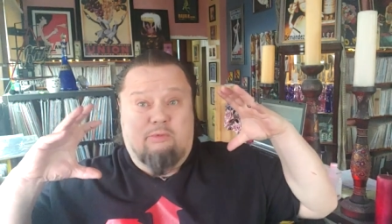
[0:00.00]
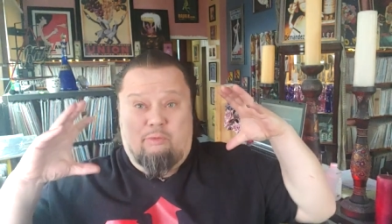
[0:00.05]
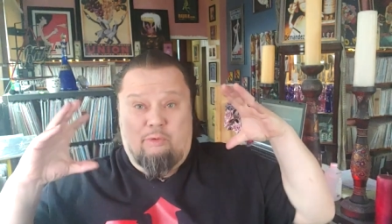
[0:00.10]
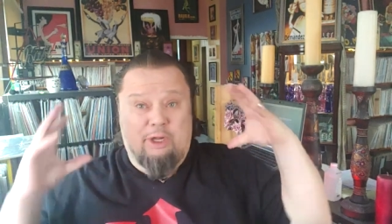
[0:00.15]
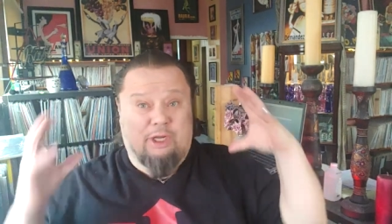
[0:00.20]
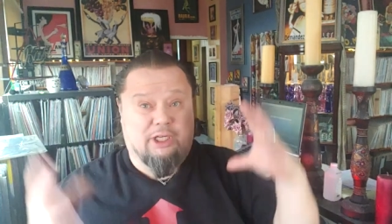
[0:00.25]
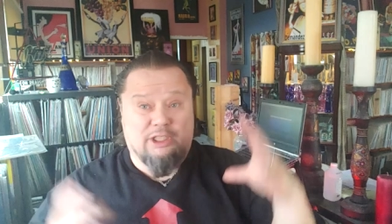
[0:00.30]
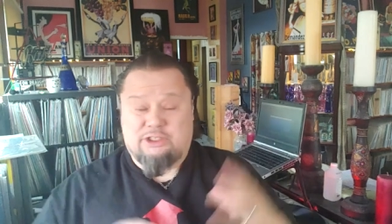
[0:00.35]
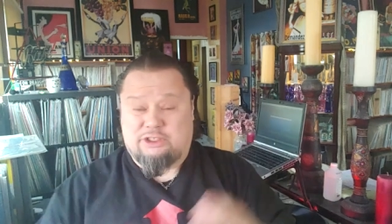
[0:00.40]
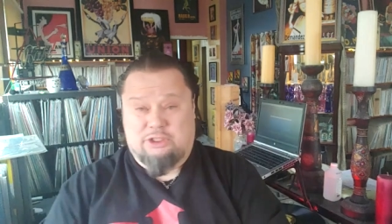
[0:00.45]

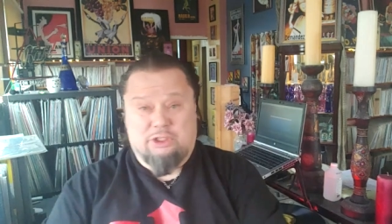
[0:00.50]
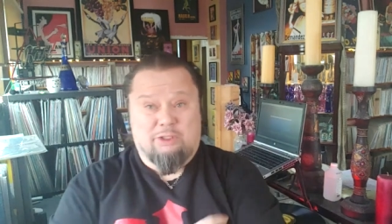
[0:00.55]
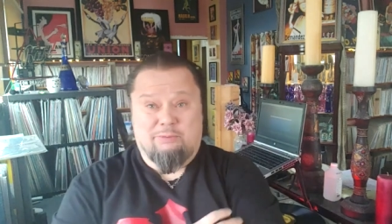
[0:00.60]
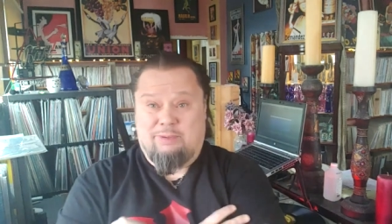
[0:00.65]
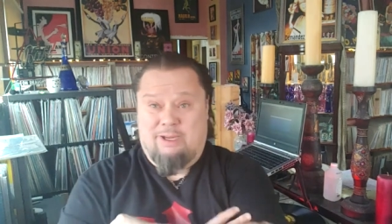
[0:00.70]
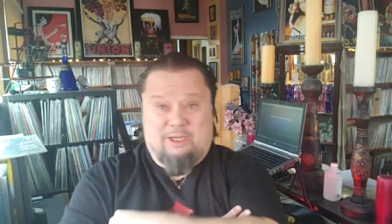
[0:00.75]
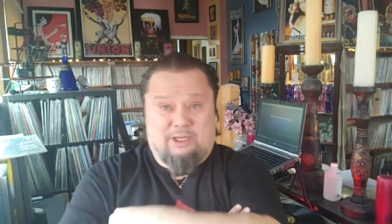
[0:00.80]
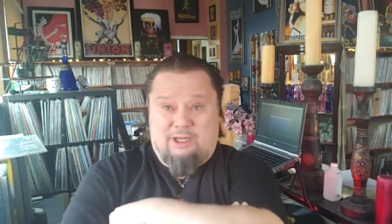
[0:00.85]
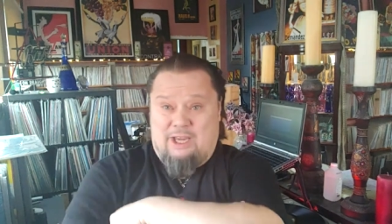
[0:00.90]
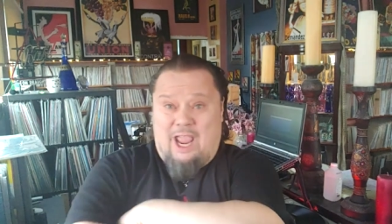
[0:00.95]
we can still
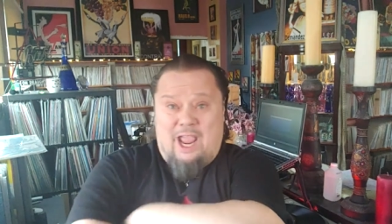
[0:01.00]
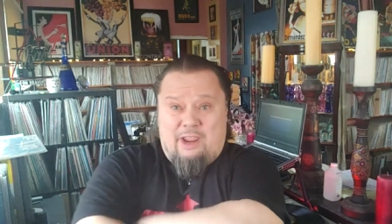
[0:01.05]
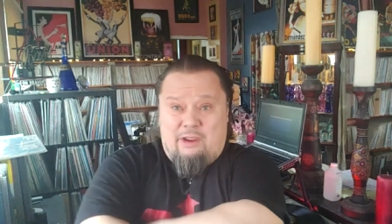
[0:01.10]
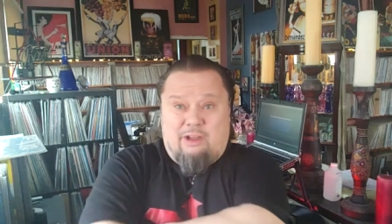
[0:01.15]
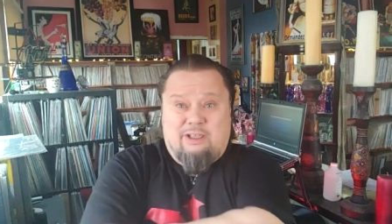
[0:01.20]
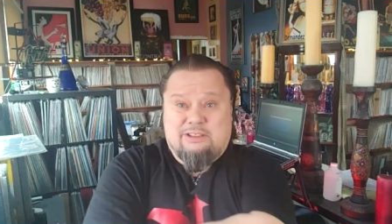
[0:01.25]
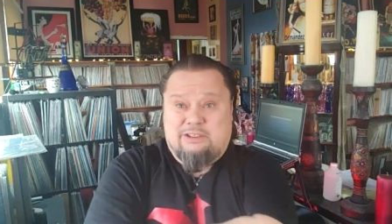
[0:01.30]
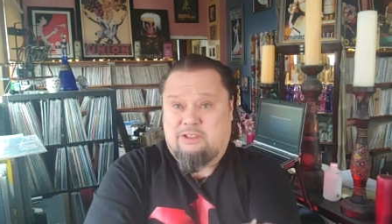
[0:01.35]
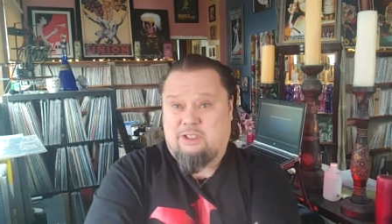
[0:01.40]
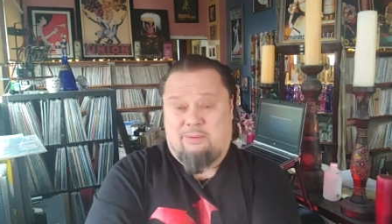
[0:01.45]
make yeah, you
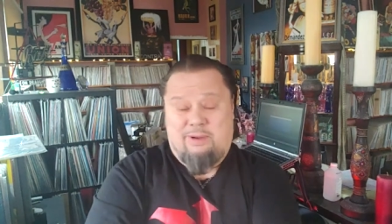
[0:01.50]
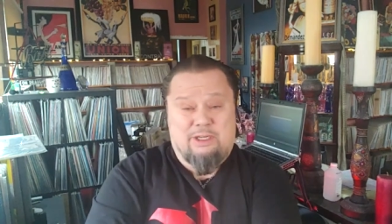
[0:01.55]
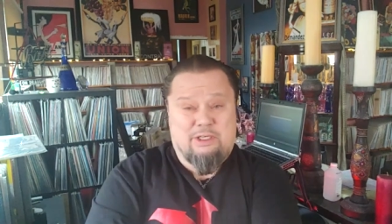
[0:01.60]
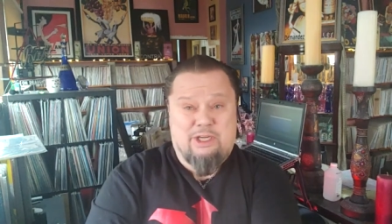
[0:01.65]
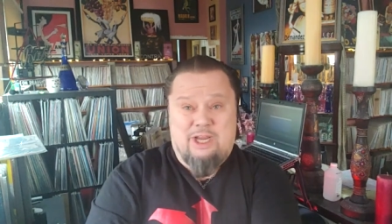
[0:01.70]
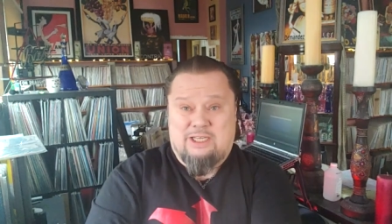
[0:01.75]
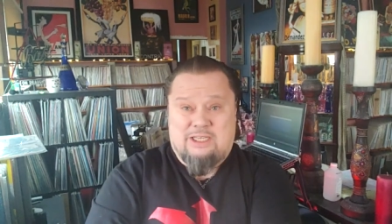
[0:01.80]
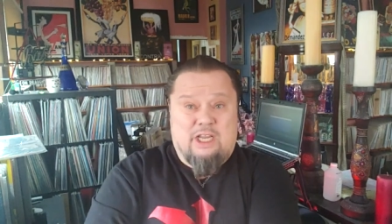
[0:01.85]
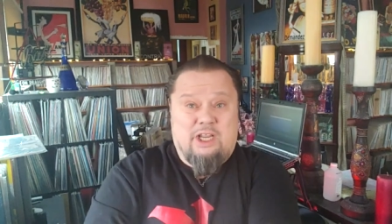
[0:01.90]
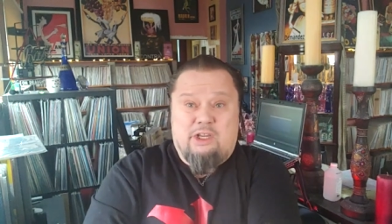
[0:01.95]
can still make
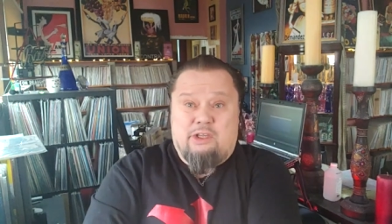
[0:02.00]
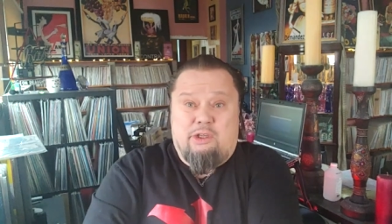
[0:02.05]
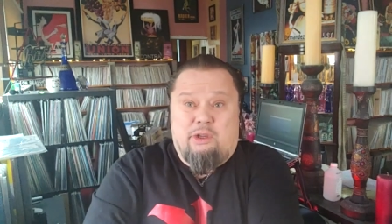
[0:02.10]
jazz.